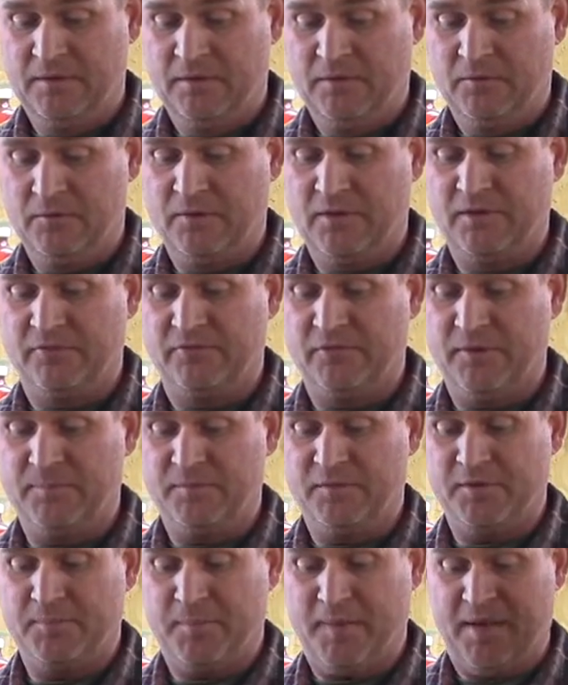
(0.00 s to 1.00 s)
We're going to
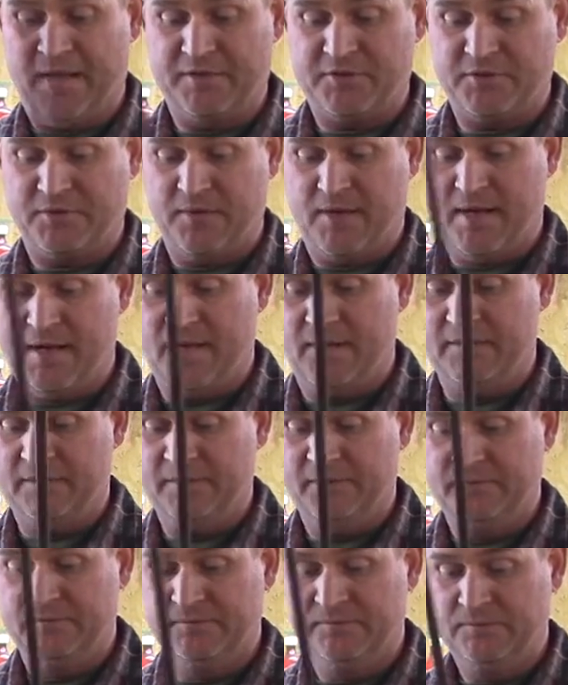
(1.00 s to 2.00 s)
flip this patch
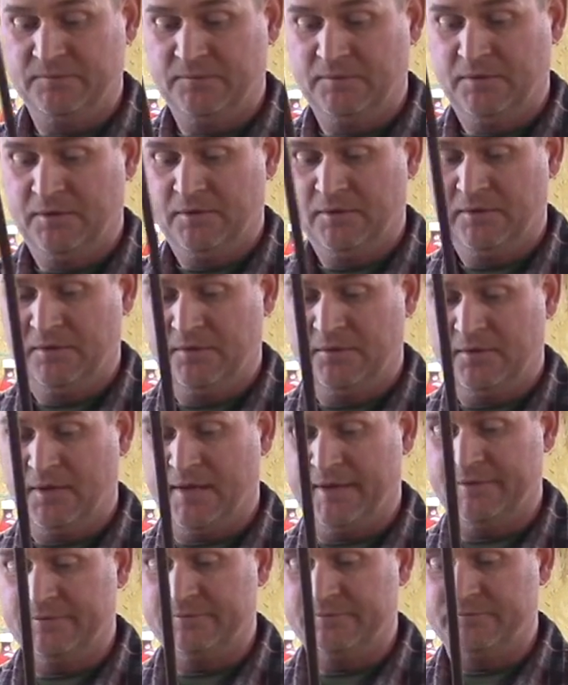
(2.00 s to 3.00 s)
around,
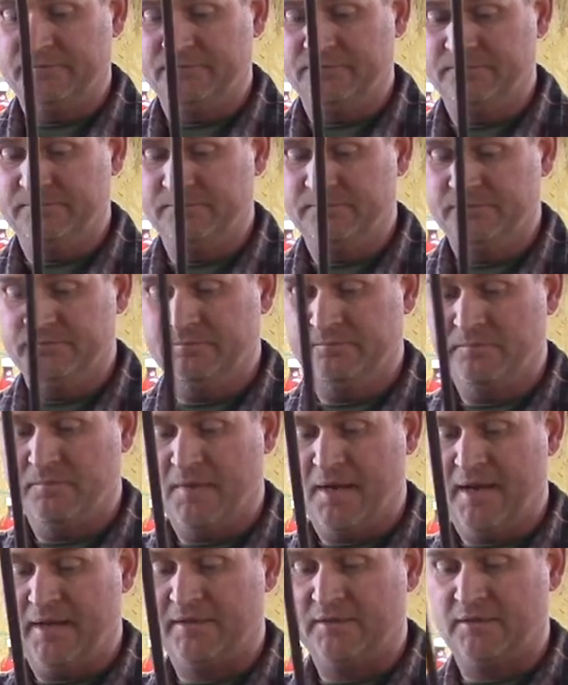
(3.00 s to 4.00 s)
right?
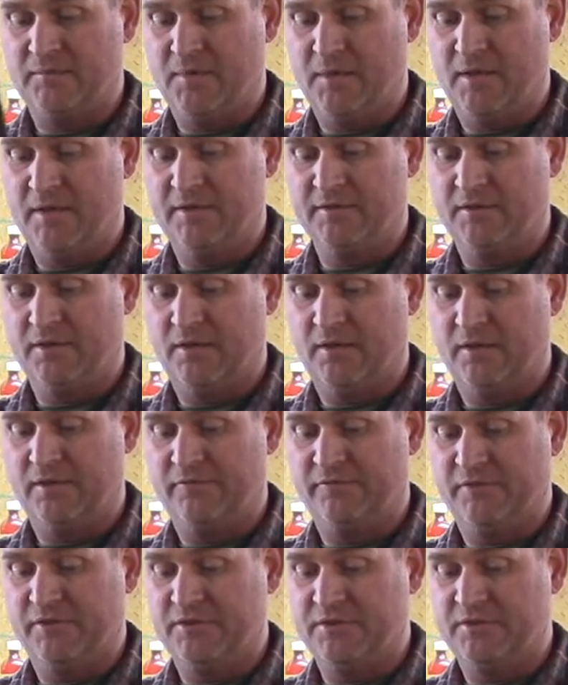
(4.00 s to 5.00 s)
Maximize our
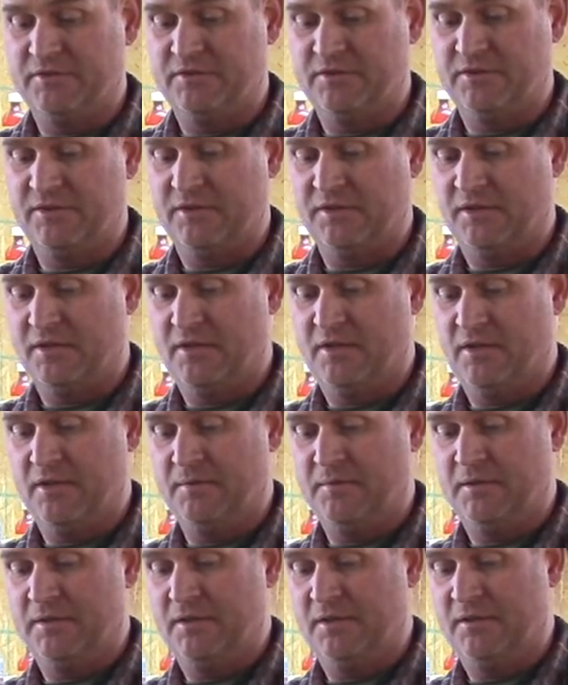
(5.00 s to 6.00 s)
efficiency and
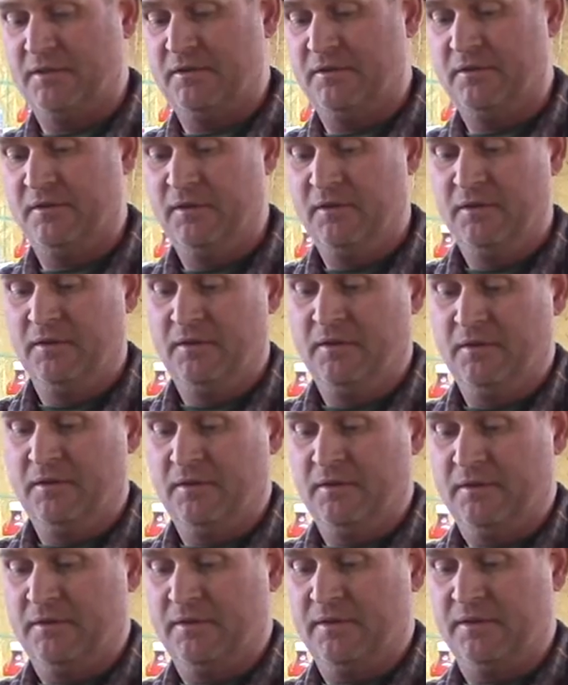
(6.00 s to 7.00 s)
economy here
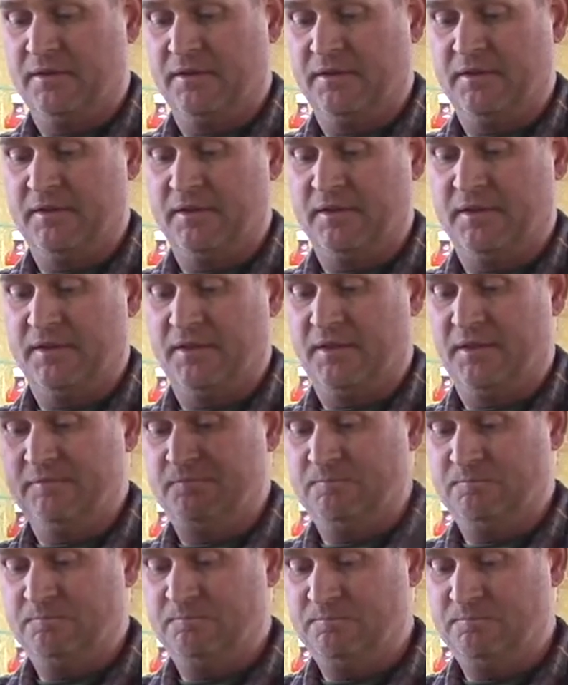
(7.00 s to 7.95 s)
and hit it again.